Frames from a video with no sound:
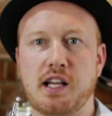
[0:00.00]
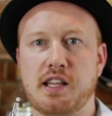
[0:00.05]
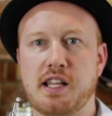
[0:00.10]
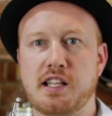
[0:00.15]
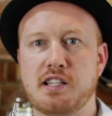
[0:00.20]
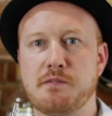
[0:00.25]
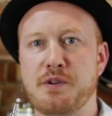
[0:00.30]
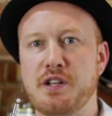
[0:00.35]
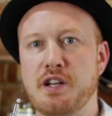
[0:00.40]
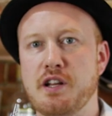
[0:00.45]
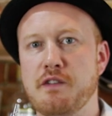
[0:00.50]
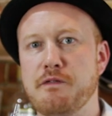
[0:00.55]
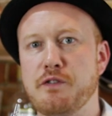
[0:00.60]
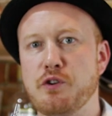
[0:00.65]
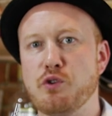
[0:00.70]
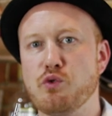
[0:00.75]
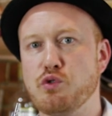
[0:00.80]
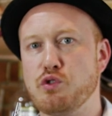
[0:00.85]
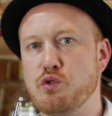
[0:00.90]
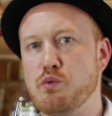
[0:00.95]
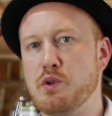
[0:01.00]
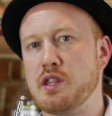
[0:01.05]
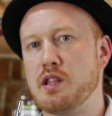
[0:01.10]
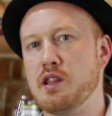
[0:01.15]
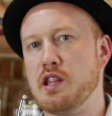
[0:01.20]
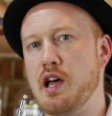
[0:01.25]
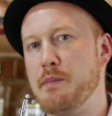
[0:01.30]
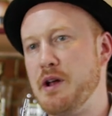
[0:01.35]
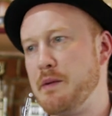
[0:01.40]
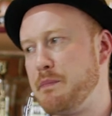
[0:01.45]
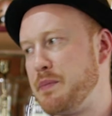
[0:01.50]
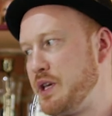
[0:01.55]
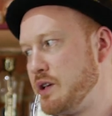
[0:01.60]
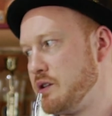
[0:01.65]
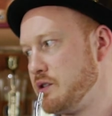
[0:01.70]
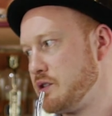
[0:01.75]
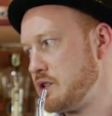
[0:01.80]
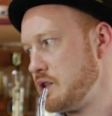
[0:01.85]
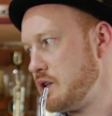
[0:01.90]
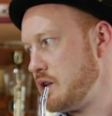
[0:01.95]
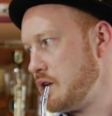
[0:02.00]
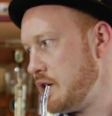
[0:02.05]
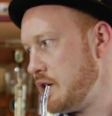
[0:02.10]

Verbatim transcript: that's been infused with lemon peels.